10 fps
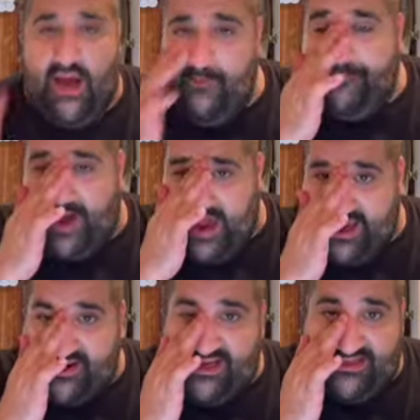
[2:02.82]

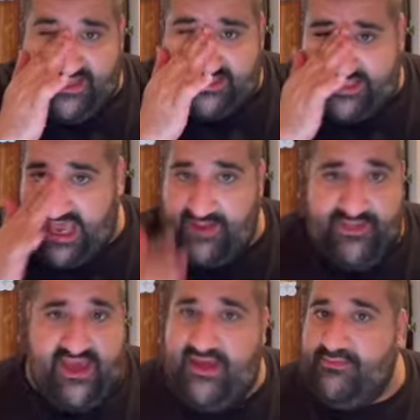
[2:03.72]
umpire in this game,
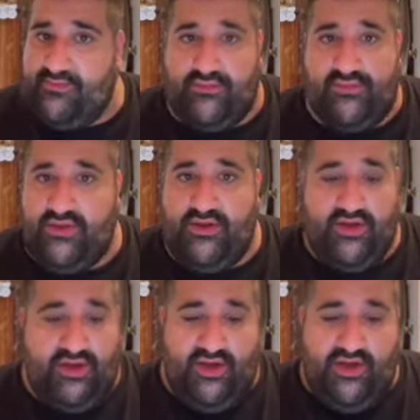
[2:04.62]
man,
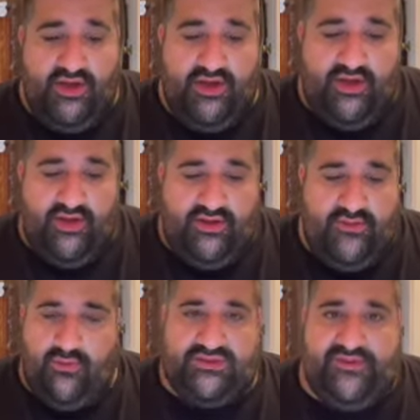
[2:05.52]

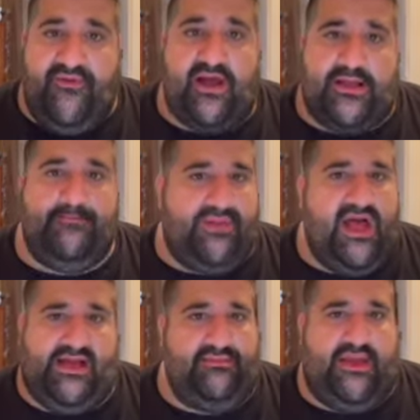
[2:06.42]
was fucking
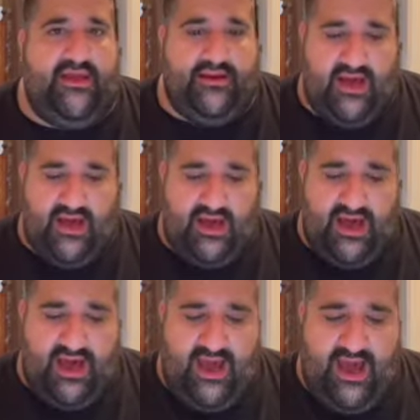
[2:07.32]
blind, man.
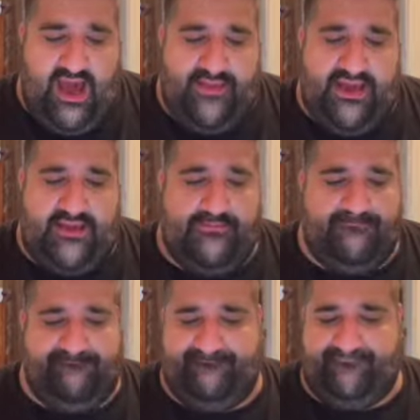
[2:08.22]
I mean,
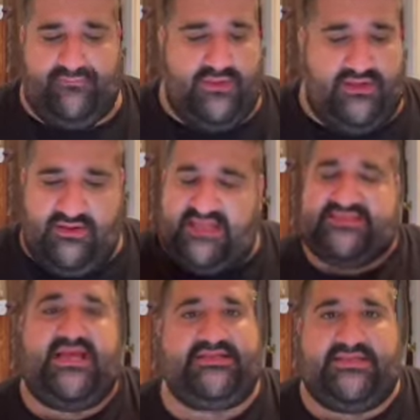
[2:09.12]
let's
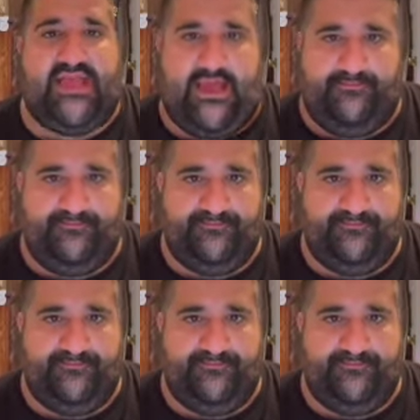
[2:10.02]
get to the game.